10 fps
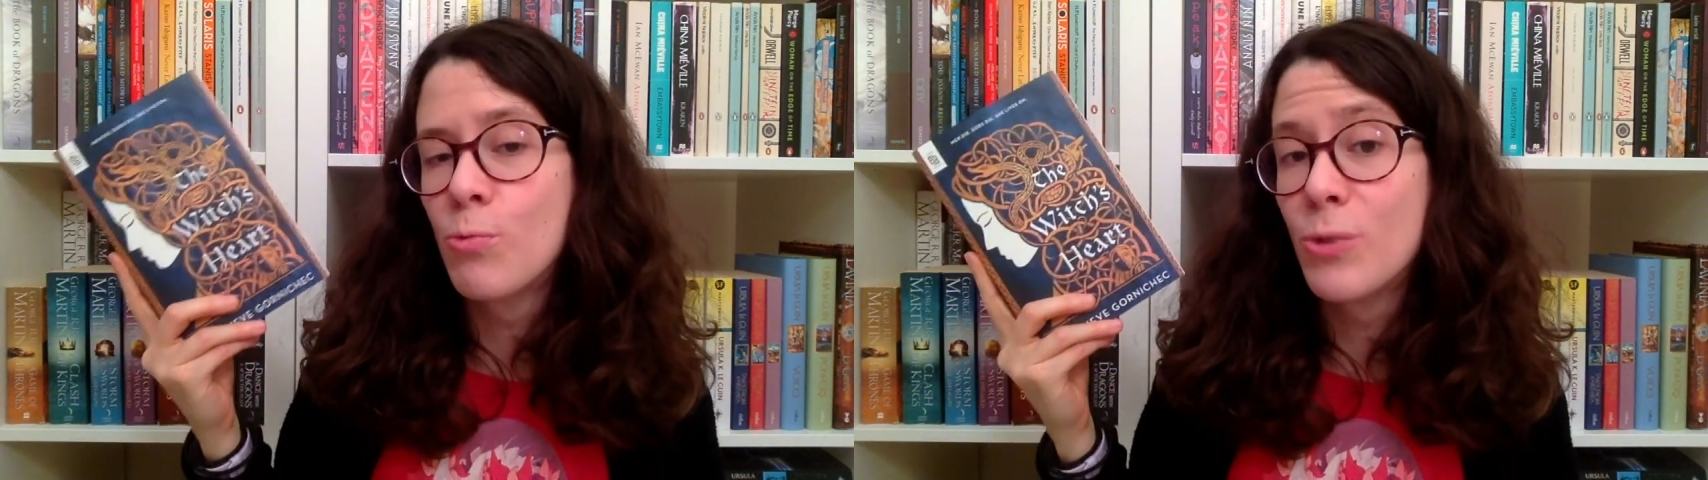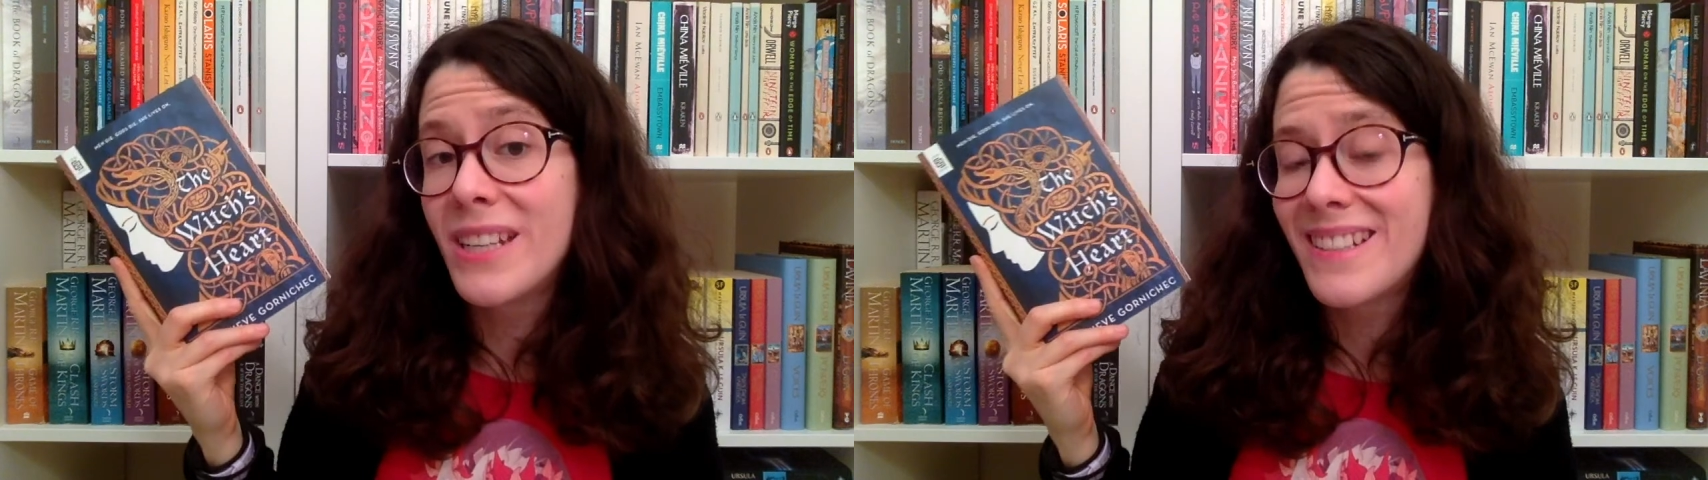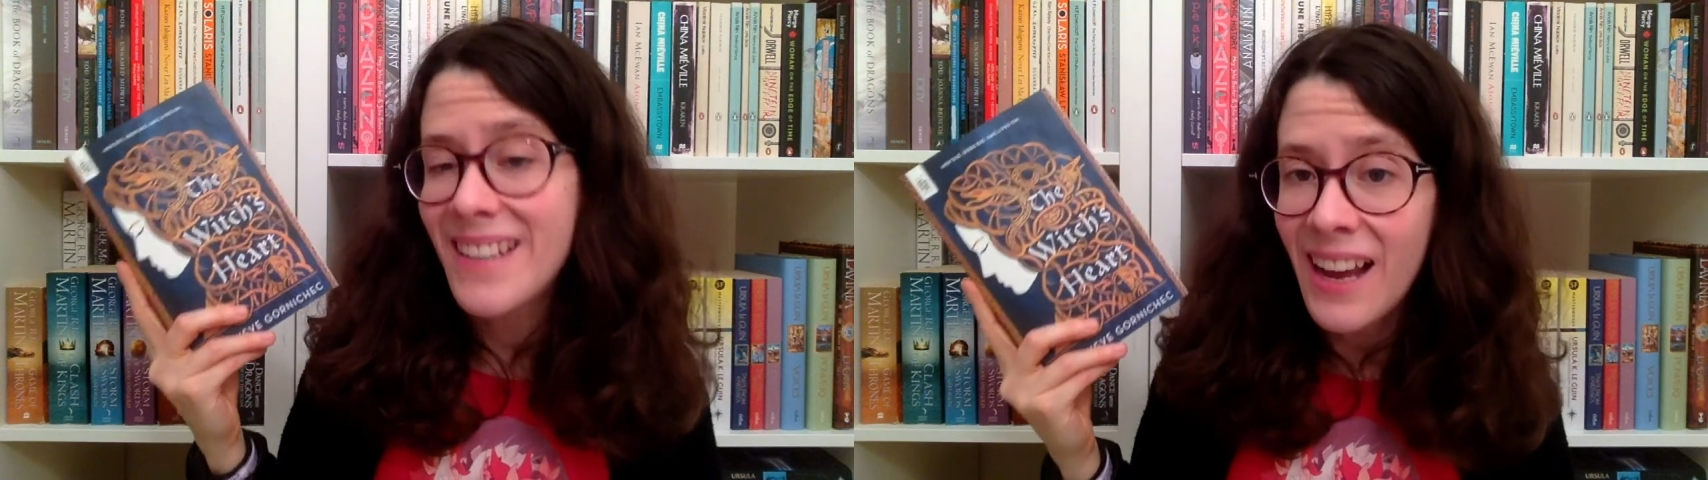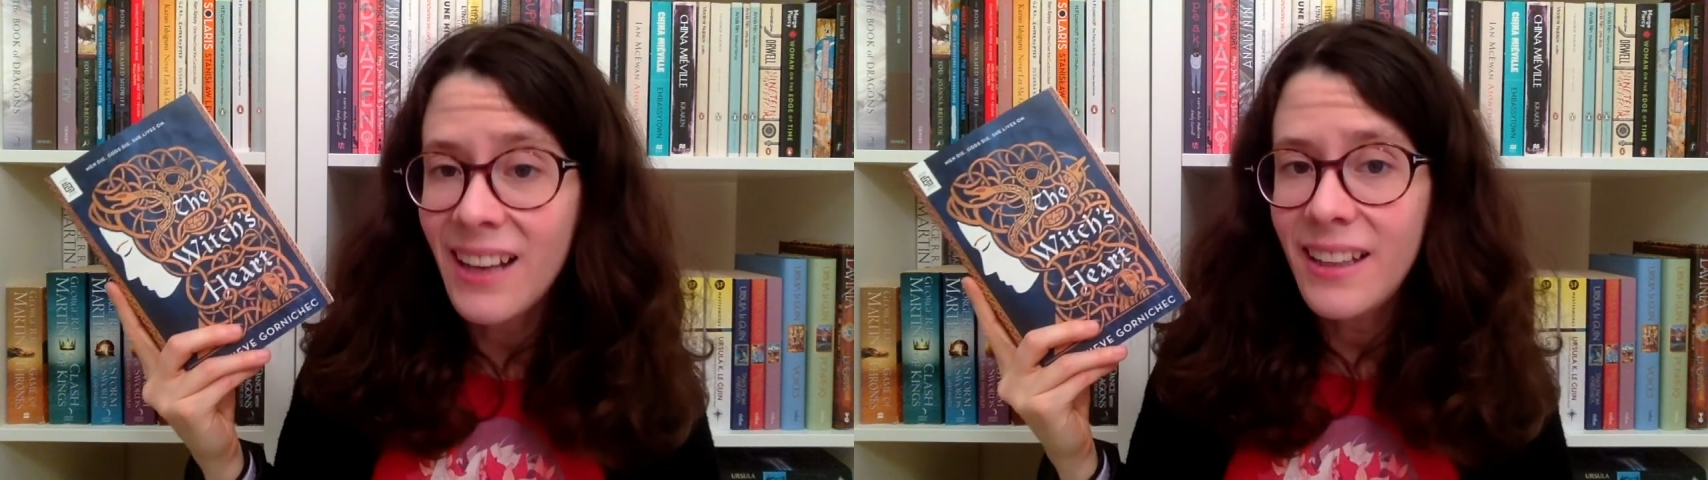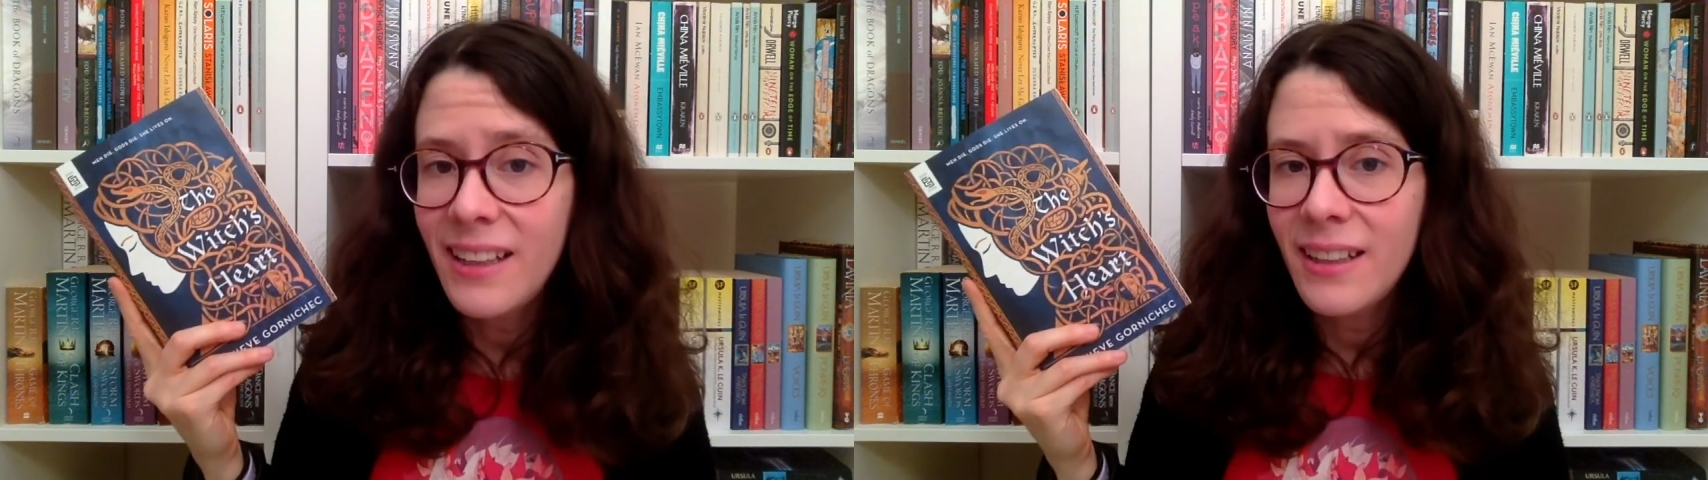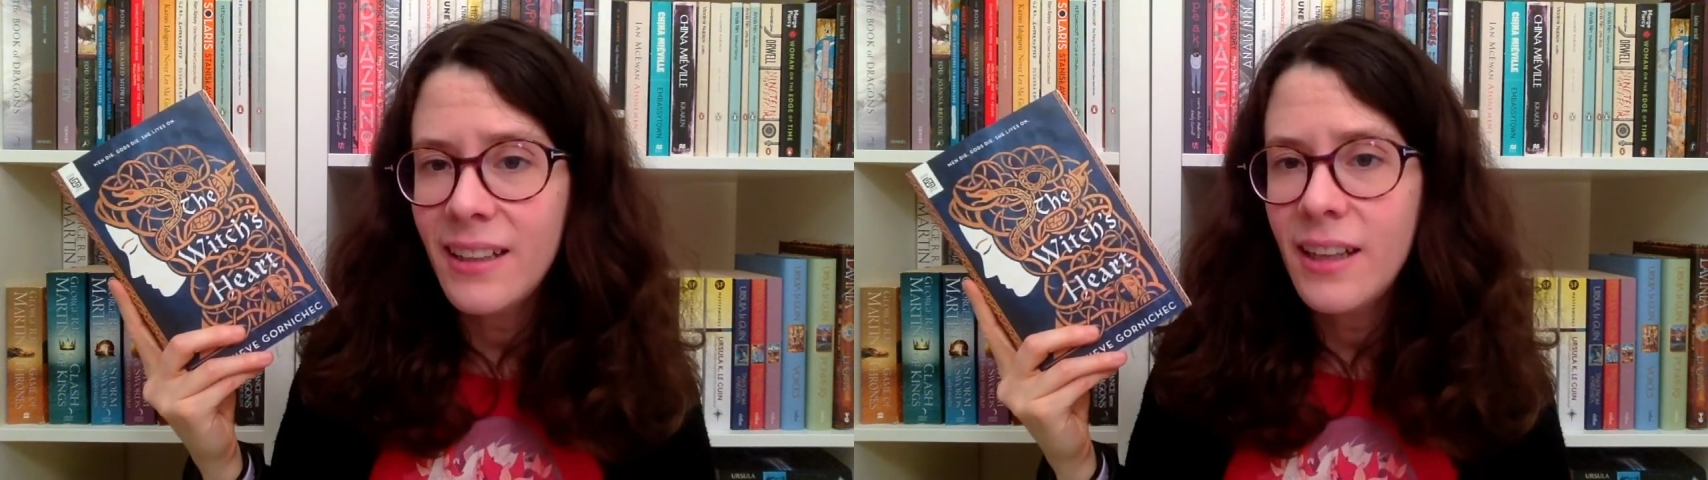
retelling.